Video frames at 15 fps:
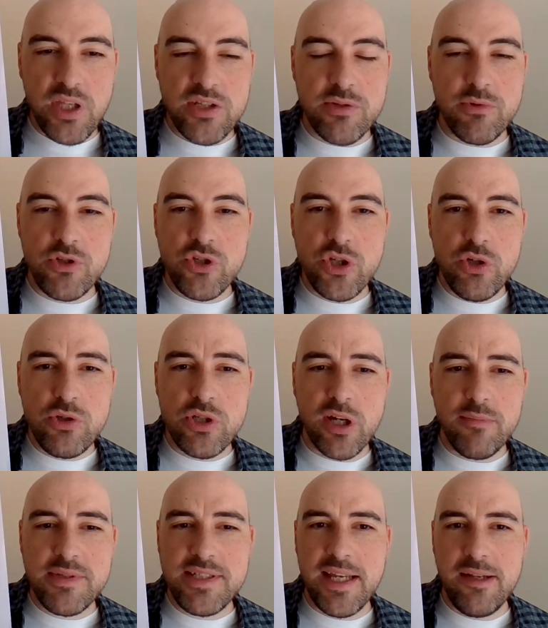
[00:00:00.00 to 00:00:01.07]
So it was 2
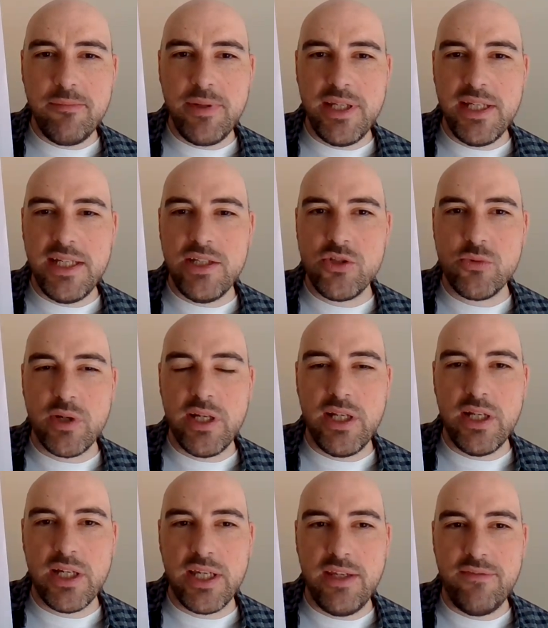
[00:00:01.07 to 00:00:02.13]
× 10p each way,
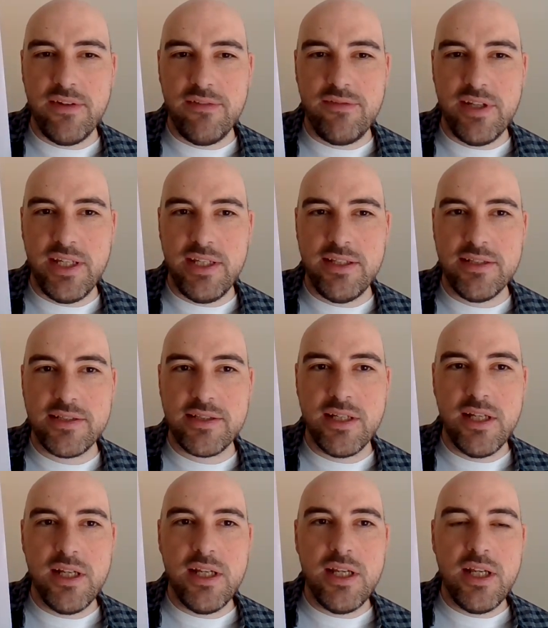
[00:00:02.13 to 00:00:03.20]
lucky 15s.
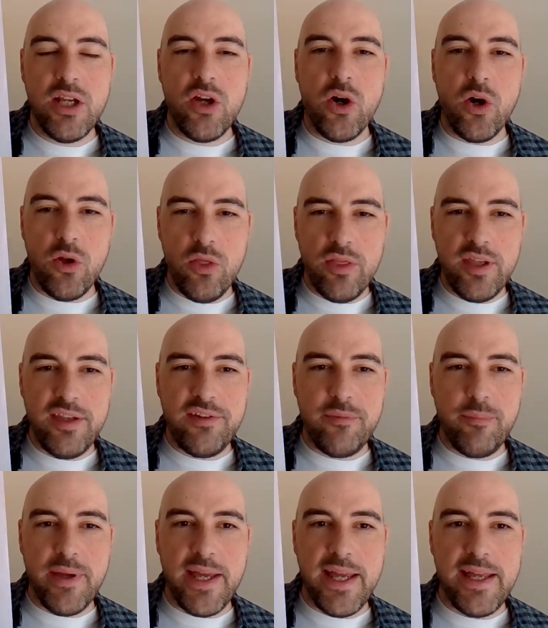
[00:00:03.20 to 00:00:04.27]
On this
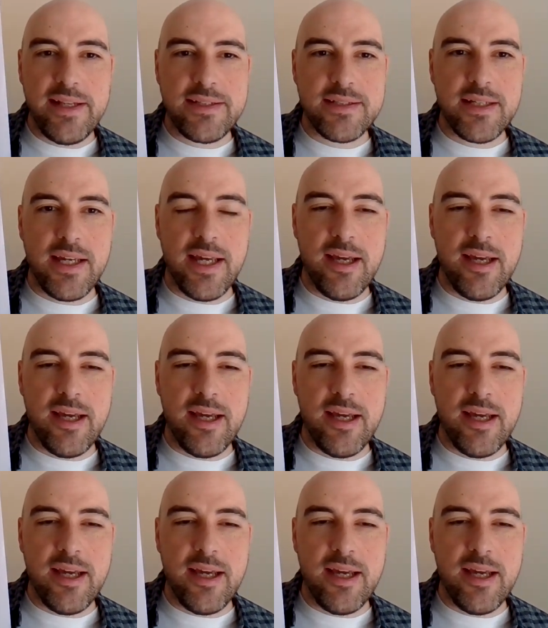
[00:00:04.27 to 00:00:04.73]
bet,